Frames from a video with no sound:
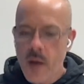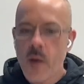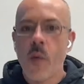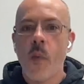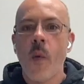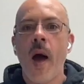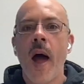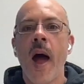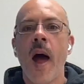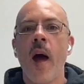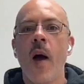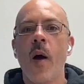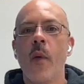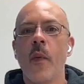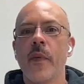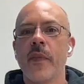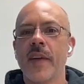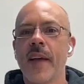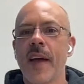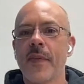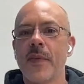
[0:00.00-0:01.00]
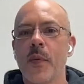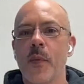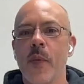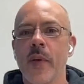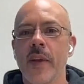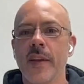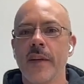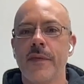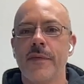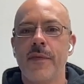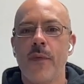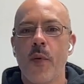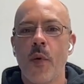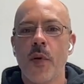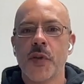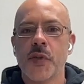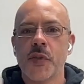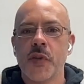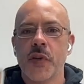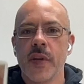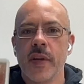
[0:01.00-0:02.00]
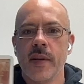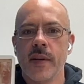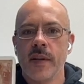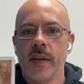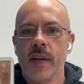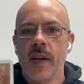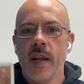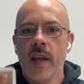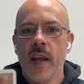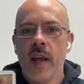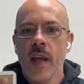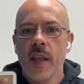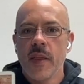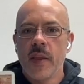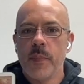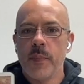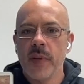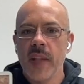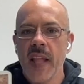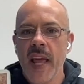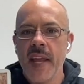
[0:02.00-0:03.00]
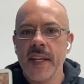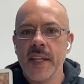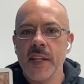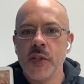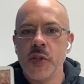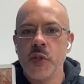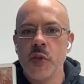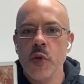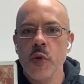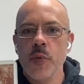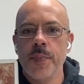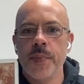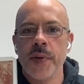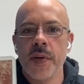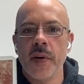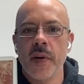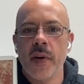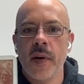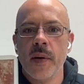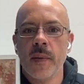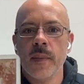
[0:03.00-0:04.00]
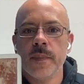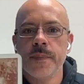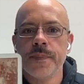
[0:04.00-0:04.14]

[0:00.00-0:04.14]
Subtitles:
Wow, we've got the Wheel of Fortune, the planet Jupiter.